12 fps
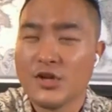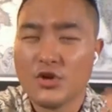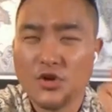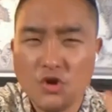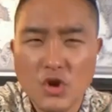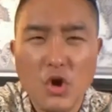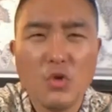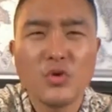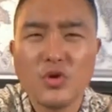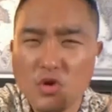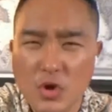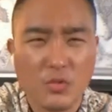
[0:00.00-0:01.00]
You know,
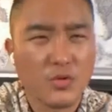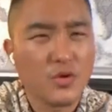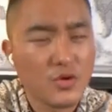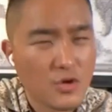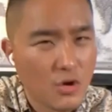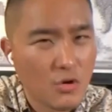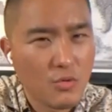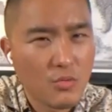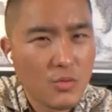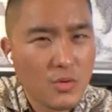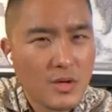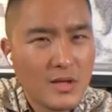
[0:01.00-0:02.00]
you know, you know
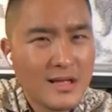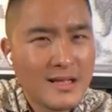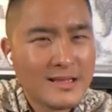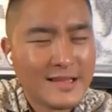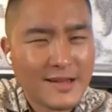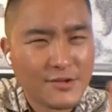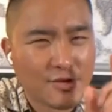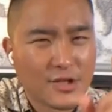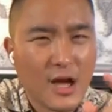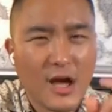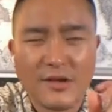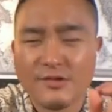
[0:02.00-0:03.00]
that it's
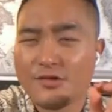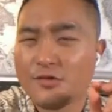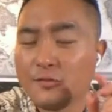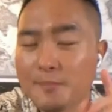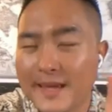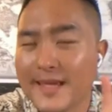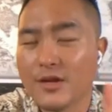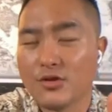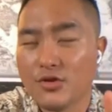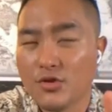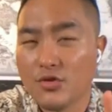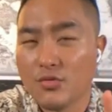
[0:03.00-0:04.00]
God speaking
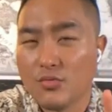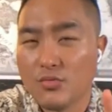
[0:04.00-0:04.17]
to